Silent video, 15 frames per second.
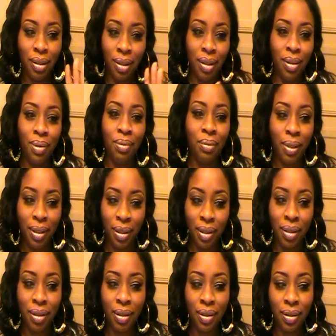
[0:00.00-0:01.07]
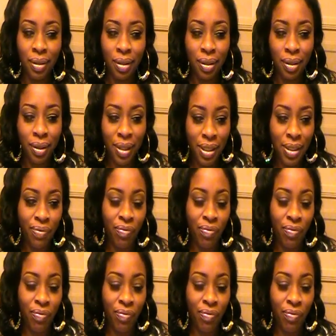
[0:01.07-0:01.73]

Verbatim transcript: Anyway, it's